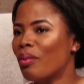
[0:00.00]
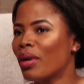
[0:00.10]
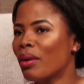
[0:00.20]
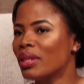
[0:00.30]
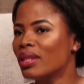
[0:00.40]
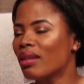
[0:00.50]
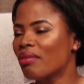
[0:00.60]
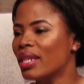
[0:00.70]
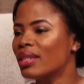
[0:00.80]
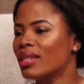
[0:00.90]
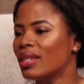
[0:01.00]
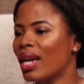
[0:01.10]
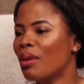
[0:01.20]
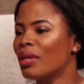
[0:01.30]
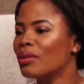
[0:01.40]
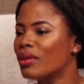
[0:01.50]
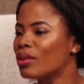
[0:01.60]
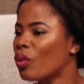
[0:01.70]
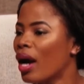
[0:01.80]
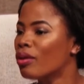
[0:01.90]
when I was still at varsity, I went to
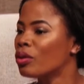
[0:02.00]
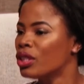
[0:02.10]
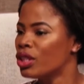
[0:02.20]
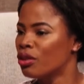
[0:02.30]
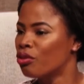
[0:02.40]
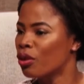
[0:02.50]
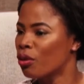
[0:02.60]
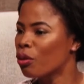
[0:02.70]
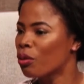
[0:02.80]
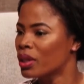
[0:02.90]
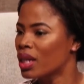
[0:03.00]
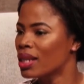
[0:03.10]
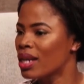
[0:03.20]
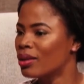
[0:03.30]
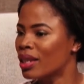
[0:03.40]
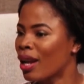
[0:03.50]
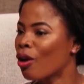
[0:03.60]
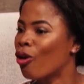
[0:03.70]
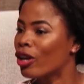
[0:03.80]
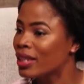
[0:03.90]
this one audition for the Northwest Arts Council and I
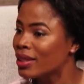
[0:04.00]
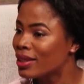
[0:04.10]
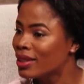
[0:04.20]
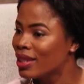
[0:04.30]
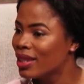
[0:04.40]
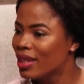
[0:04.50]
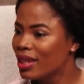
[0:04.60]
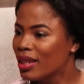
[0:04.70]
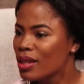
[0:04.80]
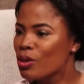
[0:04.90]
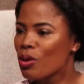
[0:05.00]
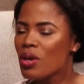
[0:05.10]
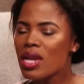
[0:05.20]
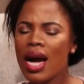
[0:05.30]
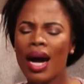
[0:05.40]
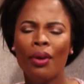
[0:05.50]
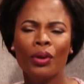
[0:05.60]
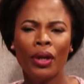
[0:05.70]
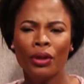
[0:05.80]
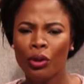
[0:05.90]
got it. So now
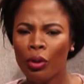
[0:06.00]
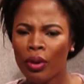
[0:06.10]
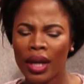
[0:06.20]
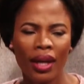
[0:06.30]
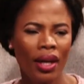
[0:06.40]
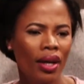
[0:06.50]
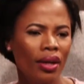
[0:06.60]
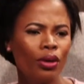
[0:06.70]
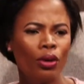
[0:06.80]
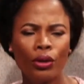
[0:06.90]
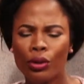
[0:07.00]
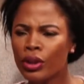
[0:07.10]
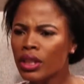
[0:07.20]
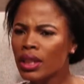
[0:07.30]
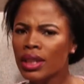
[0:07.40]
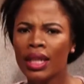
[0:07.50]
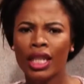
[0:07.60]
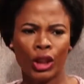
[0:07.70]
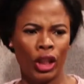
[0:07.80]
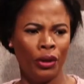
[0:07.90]
you're in Joburg, you come to auditions and they
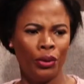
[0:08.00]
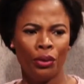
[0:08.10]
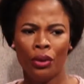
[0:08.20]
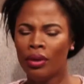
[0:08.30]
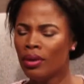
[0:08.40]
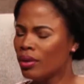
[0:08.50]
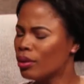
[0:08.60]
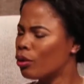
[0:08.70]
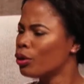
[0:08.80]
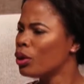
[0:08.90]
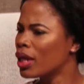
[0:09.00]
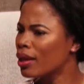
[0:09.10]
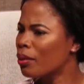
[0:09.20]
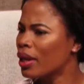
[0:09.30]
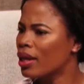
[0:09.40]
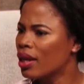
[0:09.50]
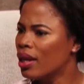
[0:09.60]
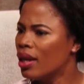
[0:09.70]
reject you. You go to another one.